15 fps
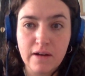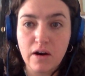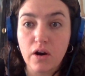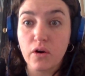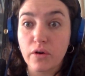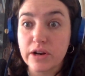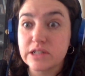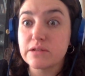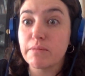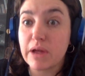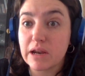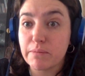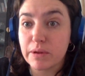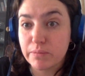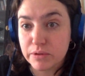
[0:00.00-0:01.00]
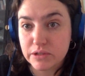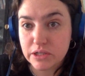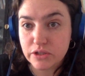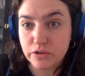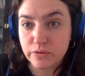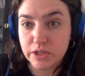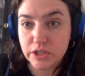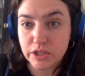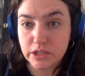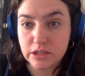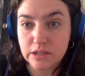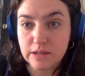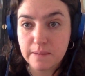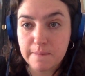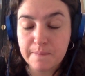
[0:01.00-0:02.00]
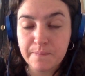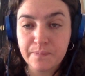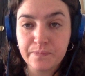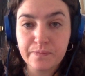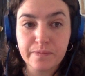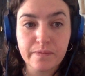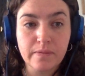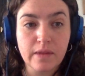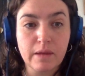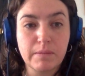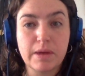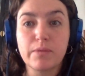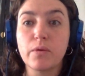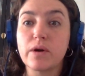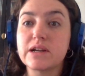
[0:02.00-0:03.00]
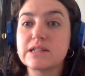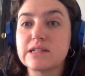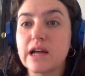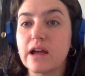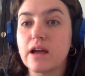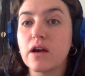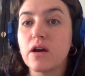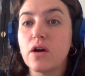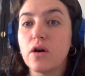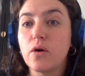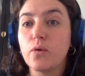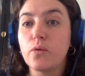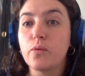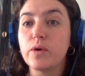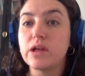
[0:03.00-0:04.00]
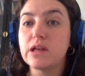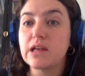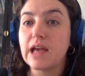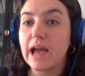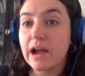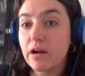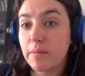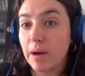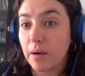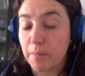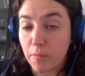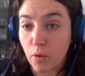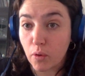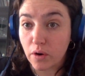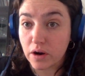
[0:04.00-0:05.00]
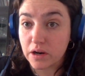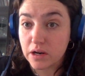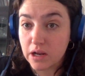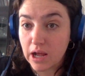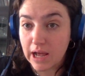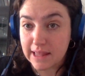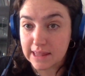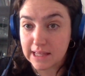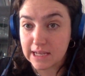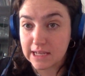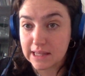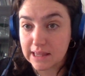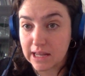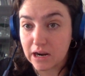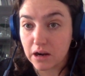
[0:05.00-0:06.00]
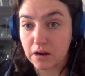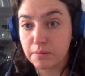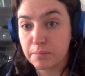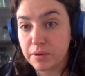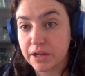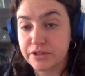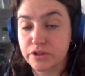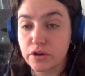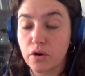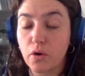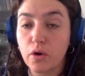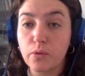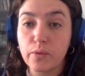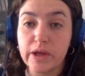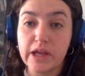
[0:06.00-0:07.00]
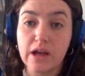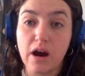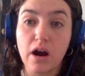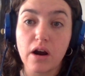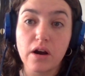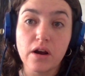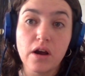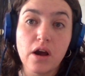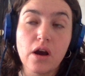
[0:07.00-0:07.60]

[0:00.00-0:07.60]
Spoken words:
according to many people's intuitions. People want to say, we care about more, I think, than our pleasure, or we are